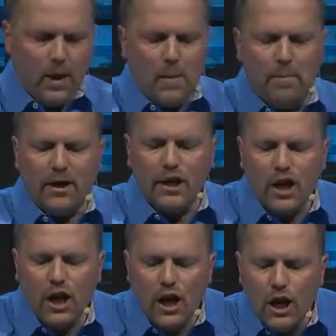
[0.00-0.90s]
but
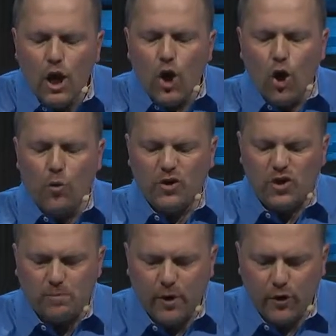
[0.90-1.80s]
he who is
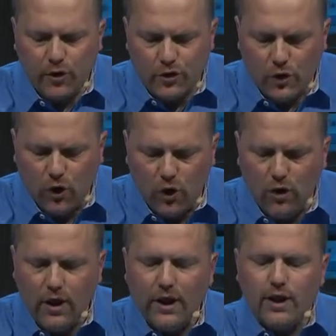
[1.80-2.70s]
spiritual